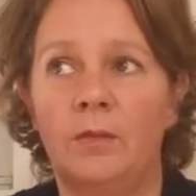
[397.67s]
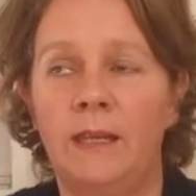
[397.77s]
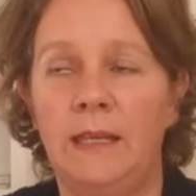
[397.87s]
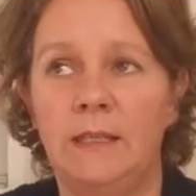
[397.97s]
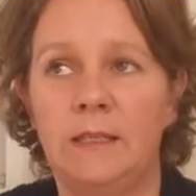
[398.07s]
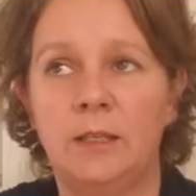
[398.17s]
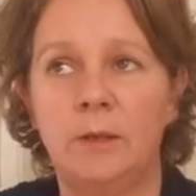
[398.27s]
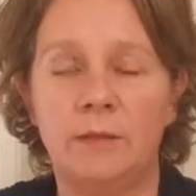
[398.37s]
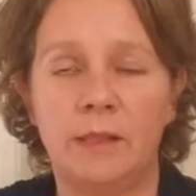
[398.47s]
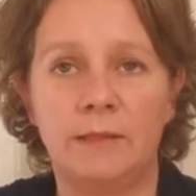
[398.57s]

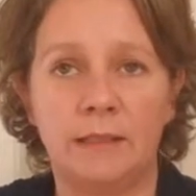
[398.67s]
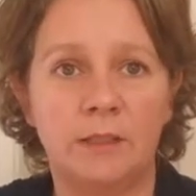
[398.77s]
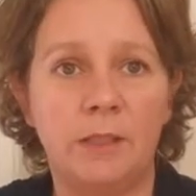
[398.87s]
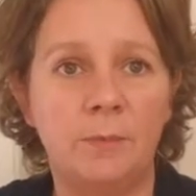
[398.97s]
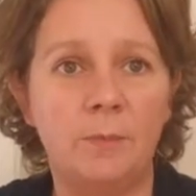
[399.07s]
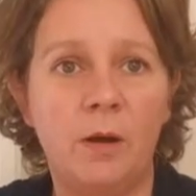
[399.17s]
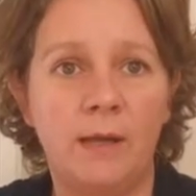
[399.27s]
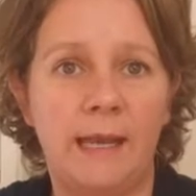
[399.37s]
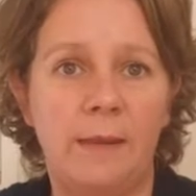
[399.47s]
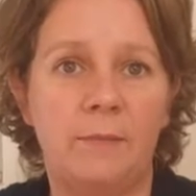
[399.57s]
The, there is a
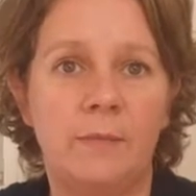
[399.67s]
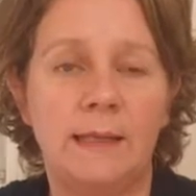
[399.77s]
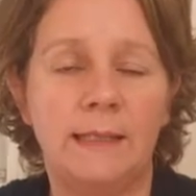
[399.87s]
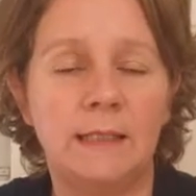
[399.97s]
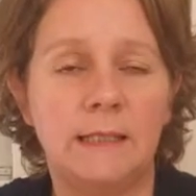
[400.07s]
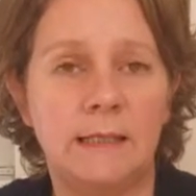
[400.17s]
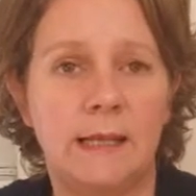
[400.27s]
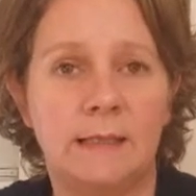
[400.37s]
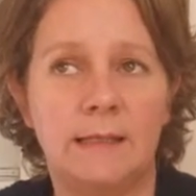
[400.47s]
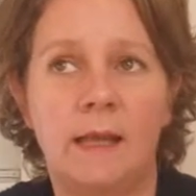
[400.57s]
supermarket in my city
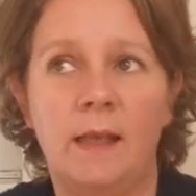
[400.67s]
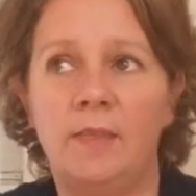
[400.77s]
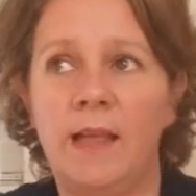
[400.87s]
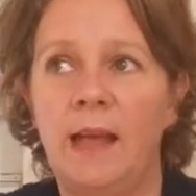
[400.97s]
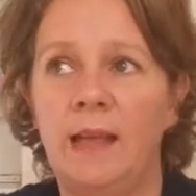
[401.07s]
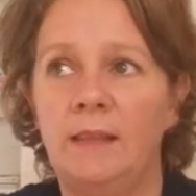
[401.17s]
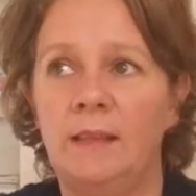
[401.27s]
centre that